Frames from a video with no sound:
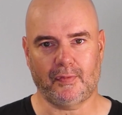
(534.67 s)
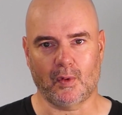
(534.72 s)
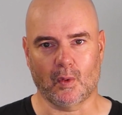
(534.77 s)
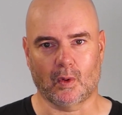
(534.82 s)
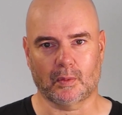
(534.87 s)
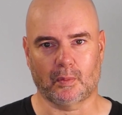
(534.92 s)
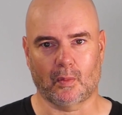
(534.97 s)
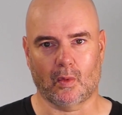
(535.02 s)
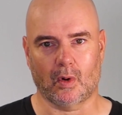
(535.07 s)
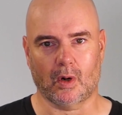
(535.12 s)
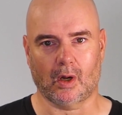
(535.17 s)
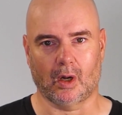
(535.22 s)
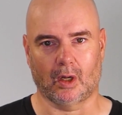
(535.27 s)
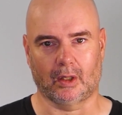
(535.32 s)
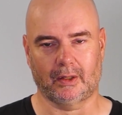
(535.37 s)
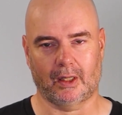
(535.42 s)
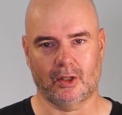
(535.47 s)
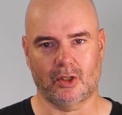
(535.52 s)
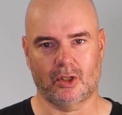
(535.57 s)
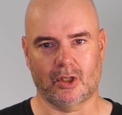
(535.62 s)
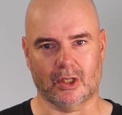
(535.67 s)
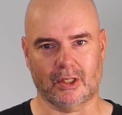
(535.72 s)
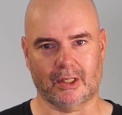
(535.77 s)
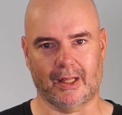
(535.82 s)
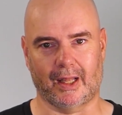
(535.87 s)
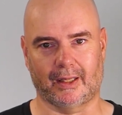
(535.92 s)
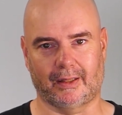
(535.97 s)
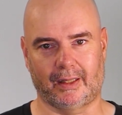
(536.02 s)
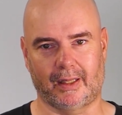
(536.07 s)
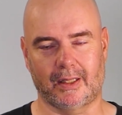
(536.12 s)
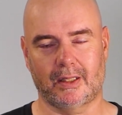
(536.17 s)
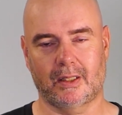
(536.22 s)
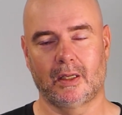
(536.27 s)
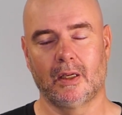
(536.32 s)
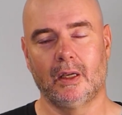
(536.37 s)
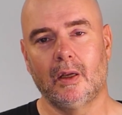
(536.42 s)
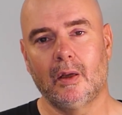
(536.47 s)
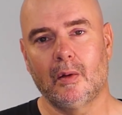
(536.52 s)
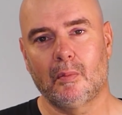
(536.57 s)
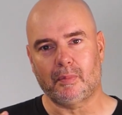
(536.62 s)
If you want more content just like
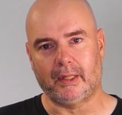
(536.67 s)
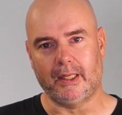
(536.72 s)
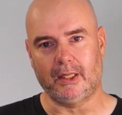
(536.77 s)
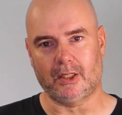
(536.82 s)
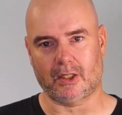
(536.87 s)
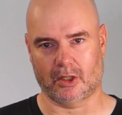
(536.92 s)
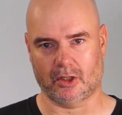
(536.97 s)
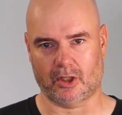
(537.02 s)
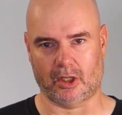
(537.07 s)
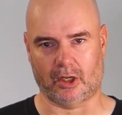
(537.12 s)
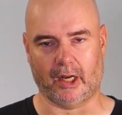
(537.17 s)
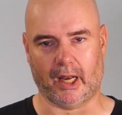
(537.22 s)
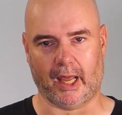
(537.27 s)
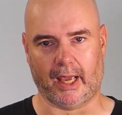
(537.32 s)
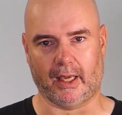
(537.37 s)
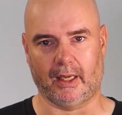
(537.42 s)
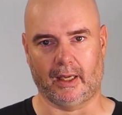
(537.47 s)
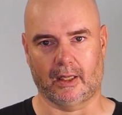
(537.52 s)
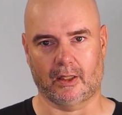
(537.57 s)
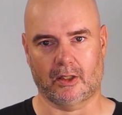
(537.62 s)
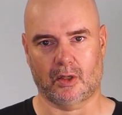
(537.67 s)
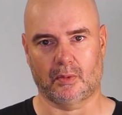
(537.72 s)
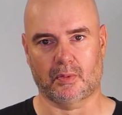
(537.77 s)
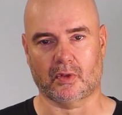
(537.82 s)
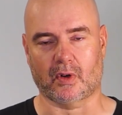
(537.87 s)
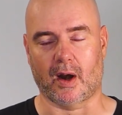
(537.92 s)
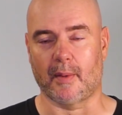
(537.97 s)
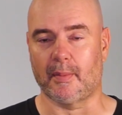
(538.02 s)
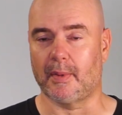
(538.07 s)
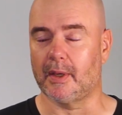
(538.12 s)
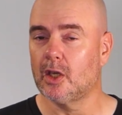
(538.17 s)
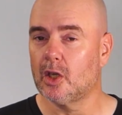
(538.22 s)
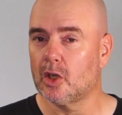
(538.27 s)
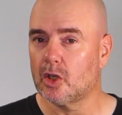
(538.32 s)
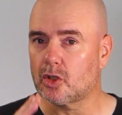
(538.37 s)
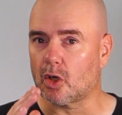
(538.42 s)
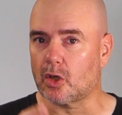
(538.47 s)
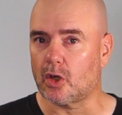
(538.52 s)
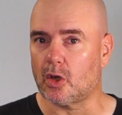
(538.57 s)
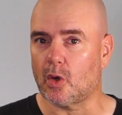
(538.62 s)
this, please consider liking and subscribing
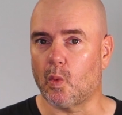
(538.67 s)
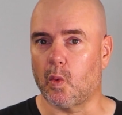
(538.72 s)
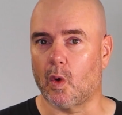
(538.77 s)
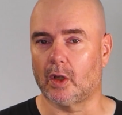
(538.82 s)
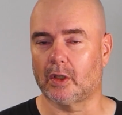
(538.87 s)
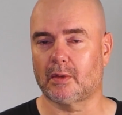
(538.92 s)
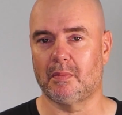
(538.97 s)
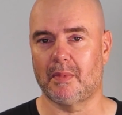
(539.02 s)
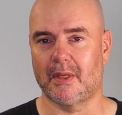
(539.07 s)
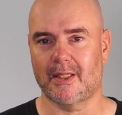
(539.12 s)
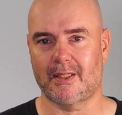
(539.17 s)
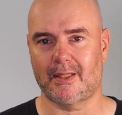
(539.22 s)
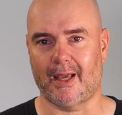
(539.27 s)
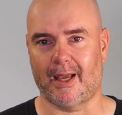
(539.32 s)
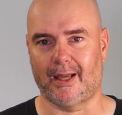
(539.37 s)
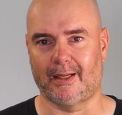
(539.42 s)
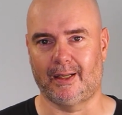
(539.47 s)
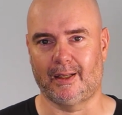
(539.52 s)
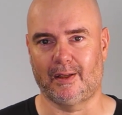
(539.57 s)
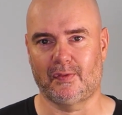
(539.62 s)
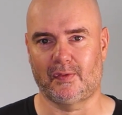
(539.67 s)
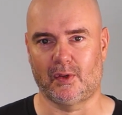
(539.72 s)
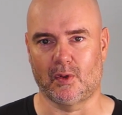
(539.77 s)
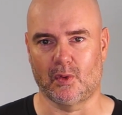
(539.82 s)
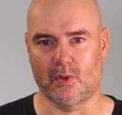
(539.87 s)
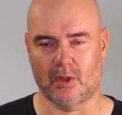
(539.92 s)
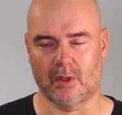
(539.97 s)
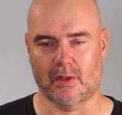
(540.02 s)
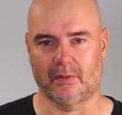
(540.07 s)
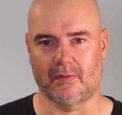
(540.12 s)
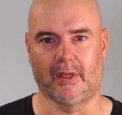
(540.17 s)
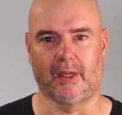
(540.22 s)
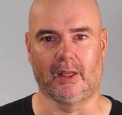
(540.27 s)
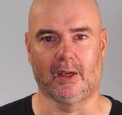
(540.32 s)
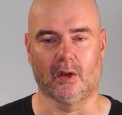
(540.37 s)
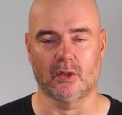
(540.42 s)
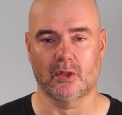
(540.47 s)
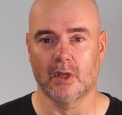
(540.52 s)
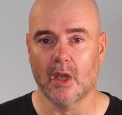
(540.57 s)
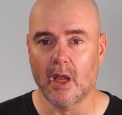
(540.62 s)
so you won't miss any future
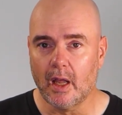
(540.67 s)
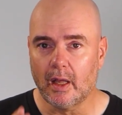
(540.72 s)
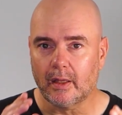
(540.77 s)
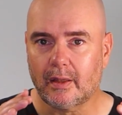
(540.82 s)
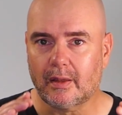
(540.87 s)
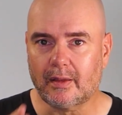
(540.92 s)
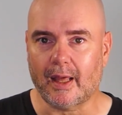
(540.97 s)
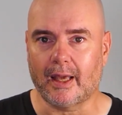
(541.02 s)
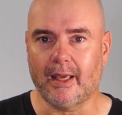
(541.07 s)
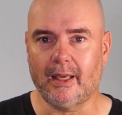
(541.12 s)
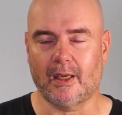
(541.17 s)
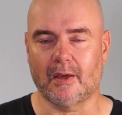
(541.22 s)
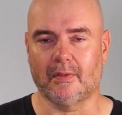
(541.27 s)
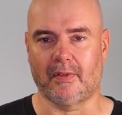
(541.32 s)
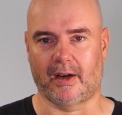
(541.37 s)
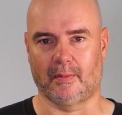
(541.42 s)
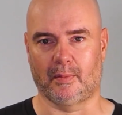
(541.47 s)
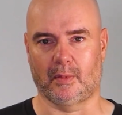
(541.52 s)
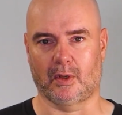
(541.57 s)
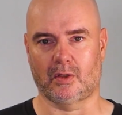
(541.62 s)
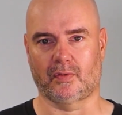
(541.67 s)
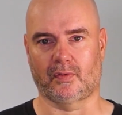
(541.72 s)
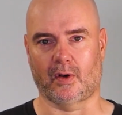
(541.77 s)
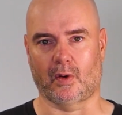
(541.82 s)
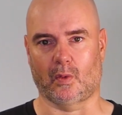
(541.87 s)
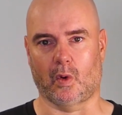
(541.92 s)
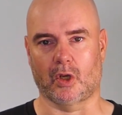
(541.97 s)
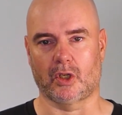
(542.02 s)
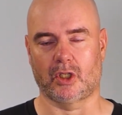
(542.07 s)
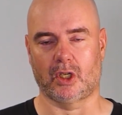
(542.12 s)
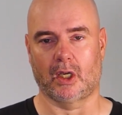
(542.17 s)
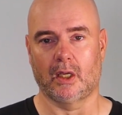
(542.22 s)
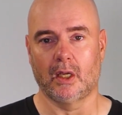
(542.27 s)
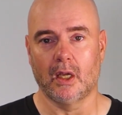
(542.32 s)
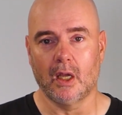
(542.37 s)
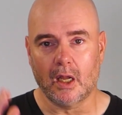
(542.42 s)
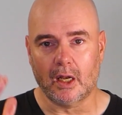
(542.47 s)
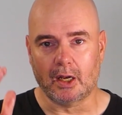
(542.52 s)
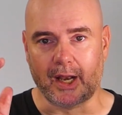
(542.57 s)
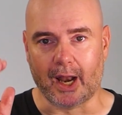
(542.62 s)
videos. Thank you very much for watching.
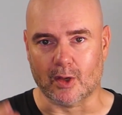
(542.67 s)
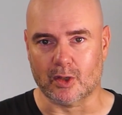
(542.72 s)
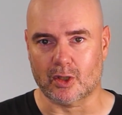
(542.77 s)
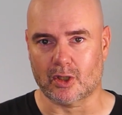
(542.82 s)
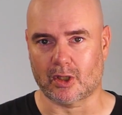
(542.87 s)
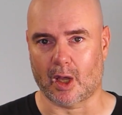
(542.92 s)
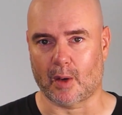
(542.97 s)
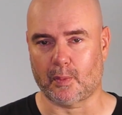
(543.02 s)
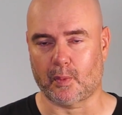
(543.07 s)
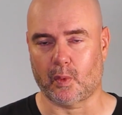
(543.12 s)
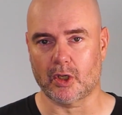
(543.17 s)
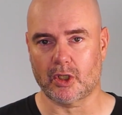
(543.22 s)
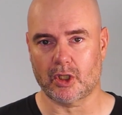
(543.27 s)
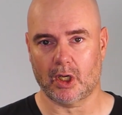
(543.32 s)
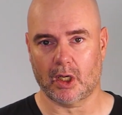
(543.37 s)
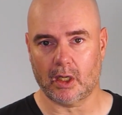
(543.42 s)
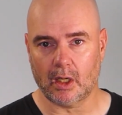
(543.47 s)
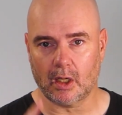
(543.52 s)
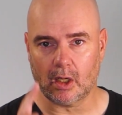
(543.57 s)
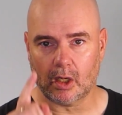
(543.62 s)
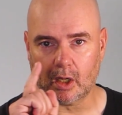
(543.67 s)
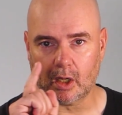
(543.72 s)
Now stop watching,